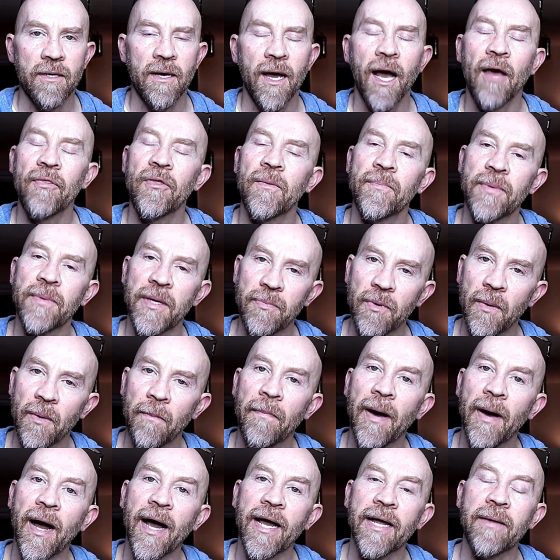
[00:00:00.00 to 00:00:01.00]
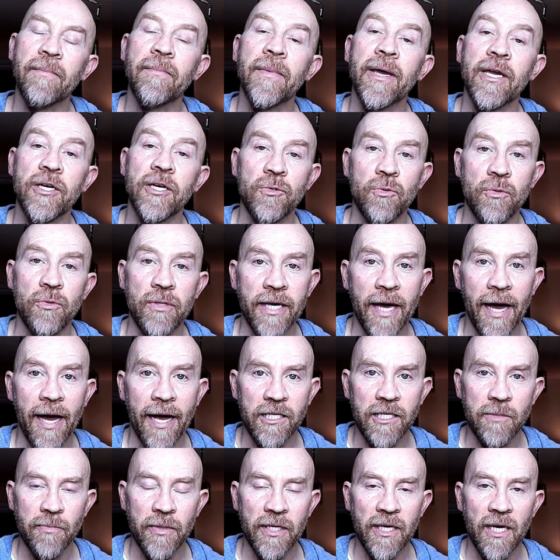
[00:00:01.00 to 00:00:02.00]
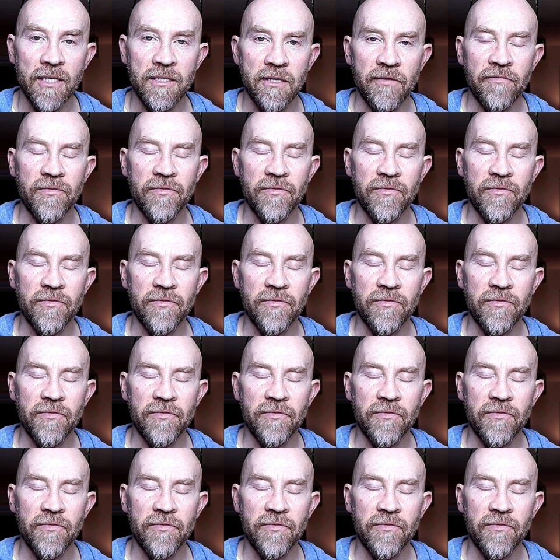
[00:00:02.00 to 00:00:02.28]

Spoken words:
other people buying Mainecoon cats because of